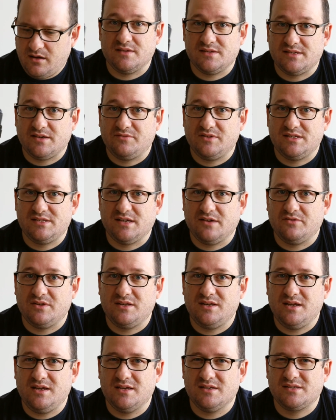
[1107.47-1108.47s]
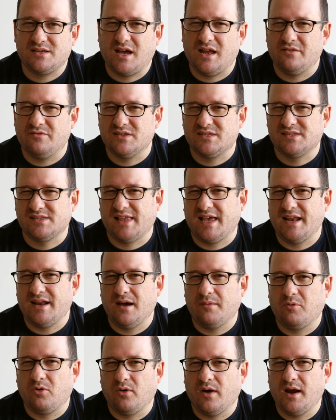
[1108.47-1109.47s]
The 77D is kind of a slight
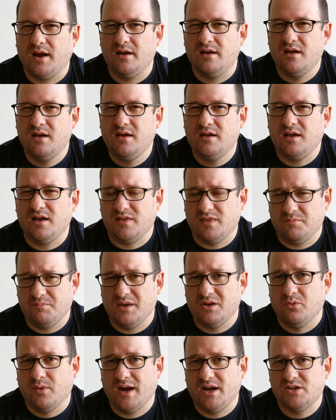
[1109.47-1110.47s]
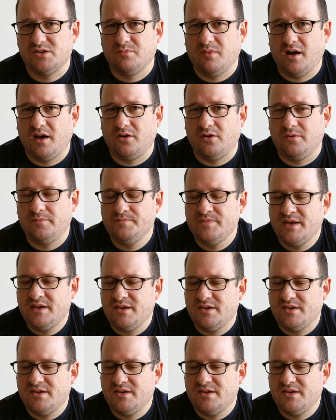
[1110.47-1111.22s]
upgrade in the mid-range model.